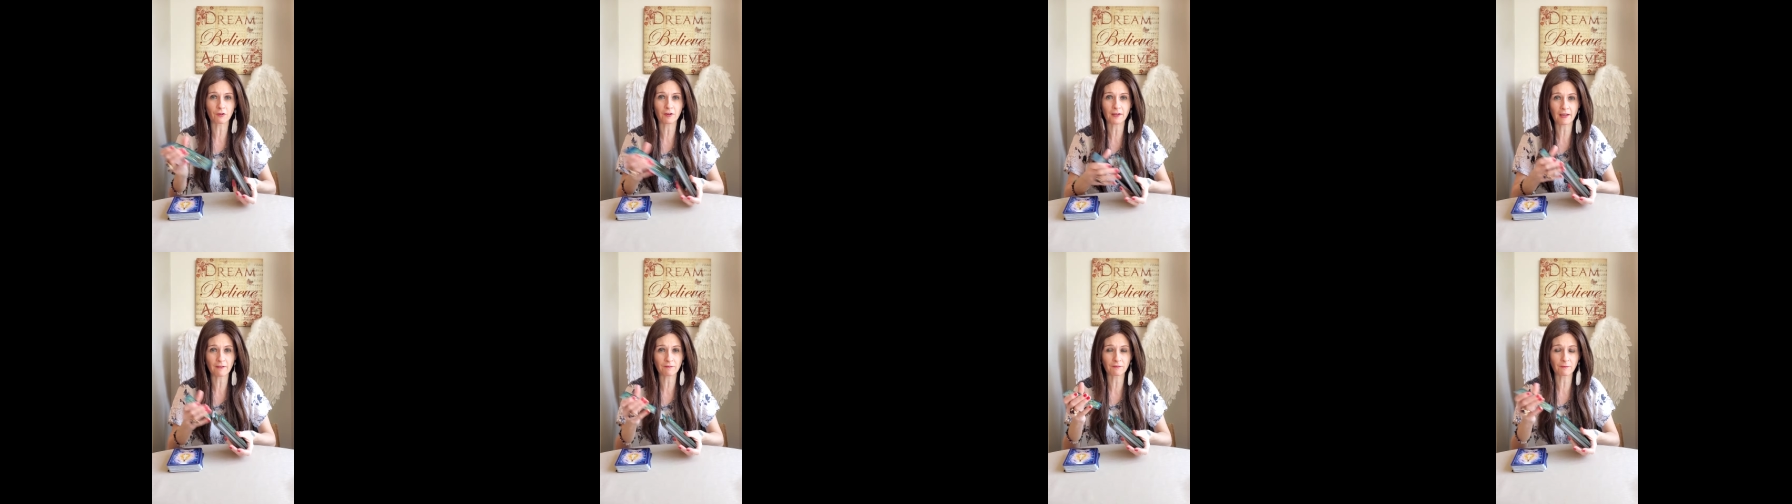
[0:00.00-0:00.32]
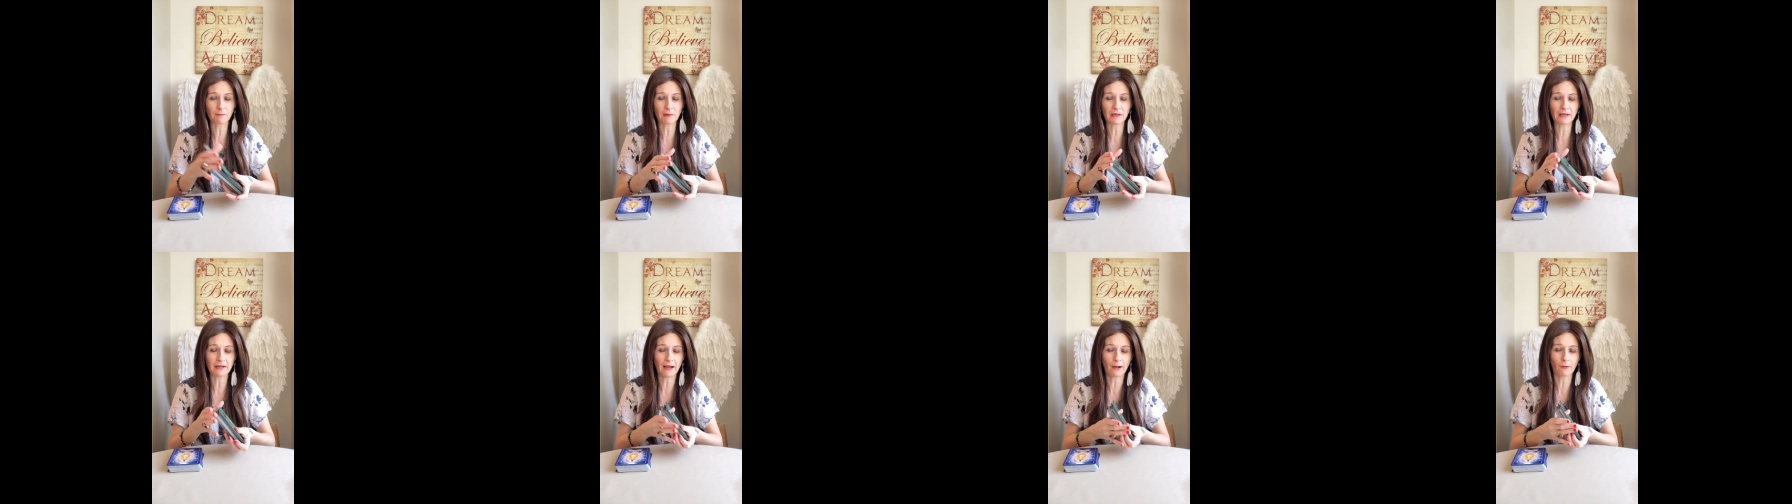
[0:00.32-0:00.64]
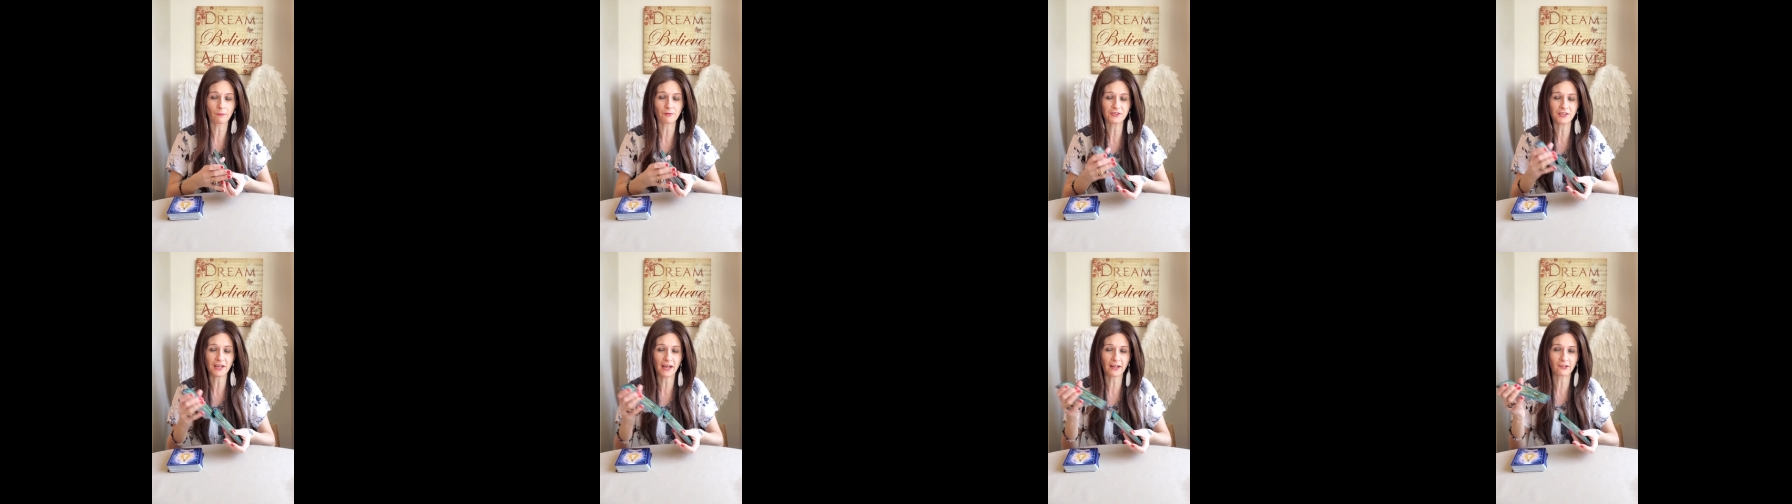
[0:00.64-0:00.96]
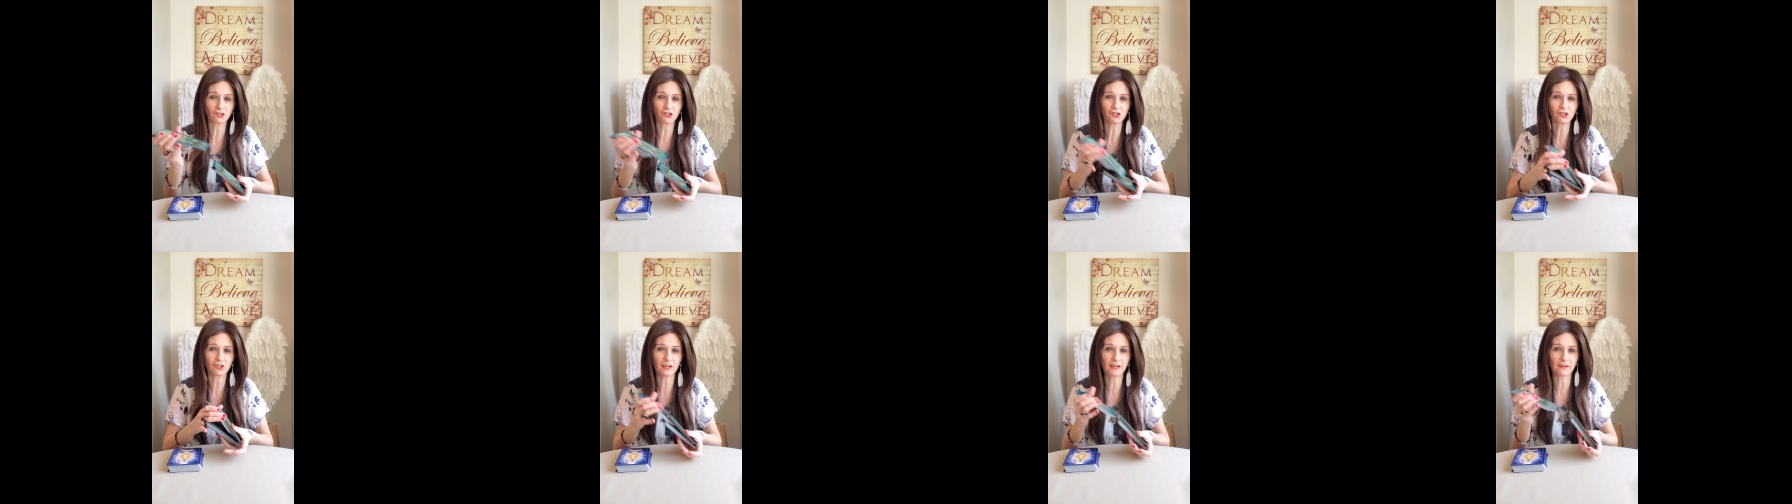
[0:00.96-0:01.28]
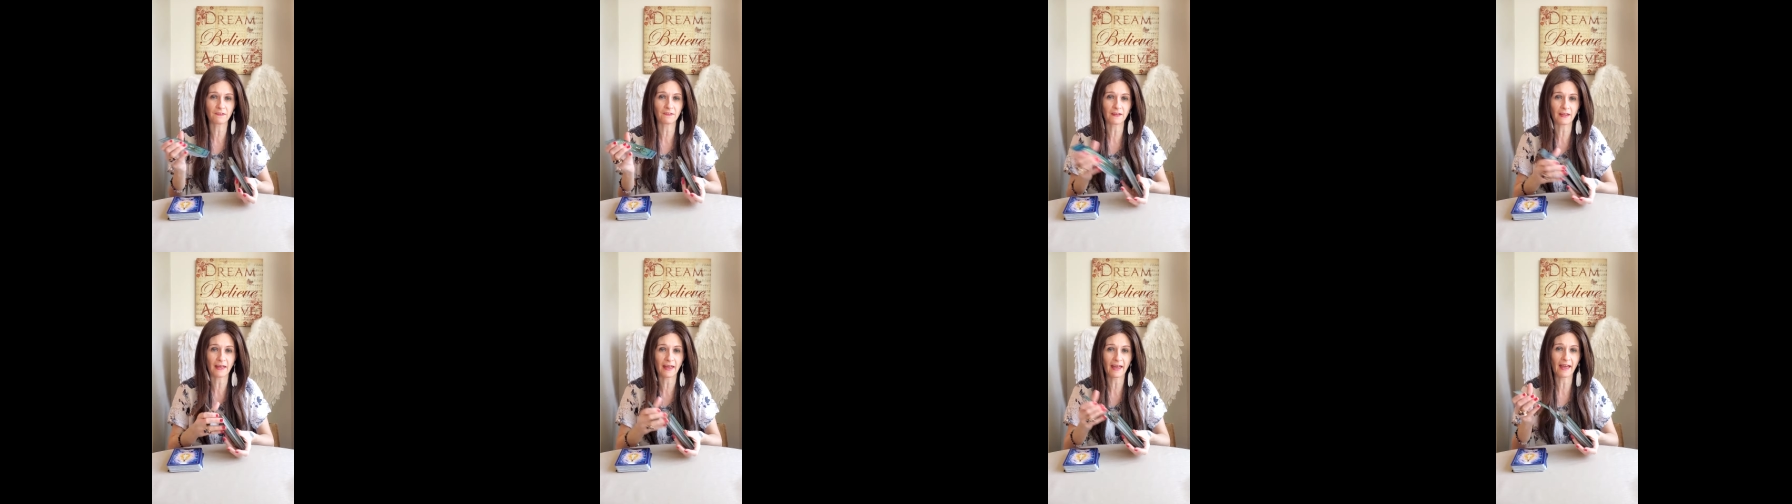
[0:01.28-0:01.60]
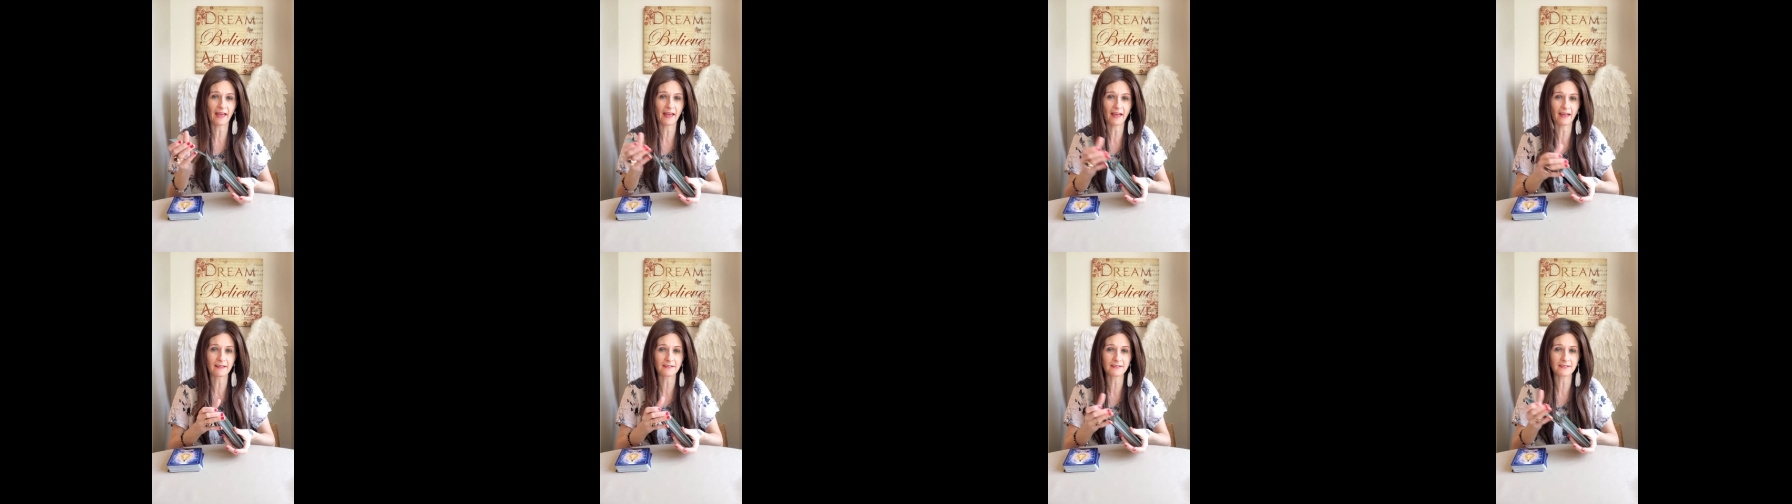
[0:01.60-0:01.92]
given me now tension in the
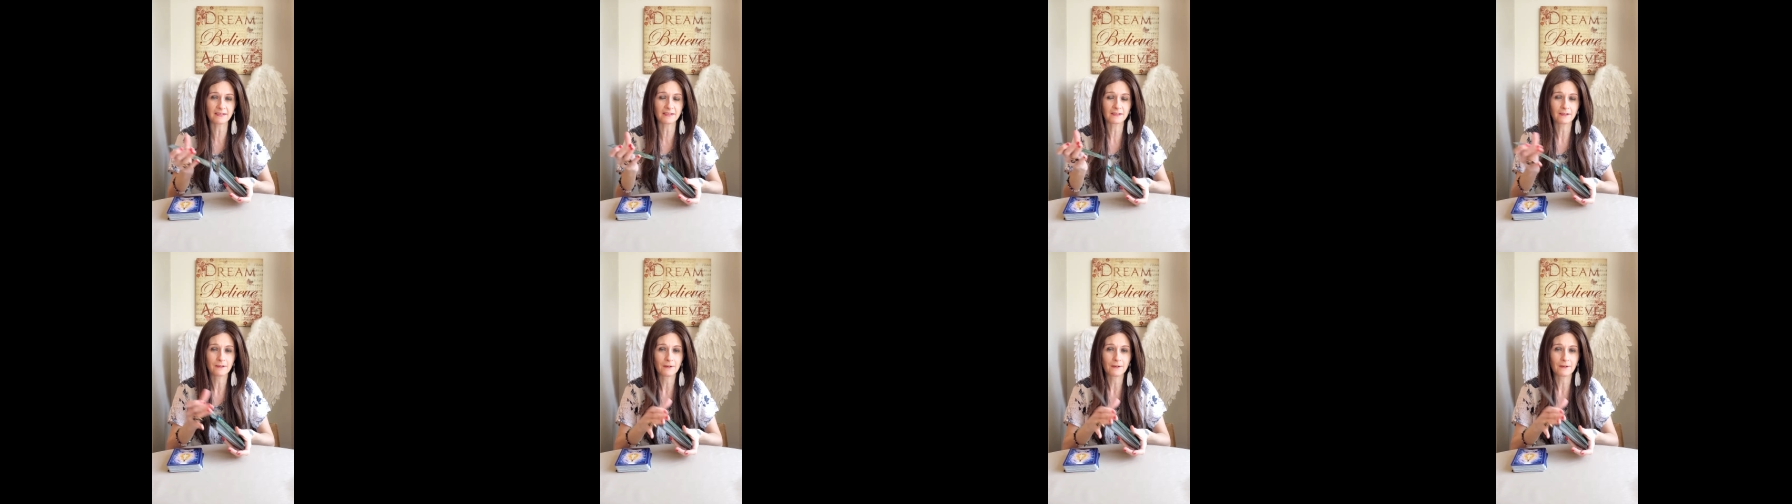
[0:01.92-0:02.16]
head,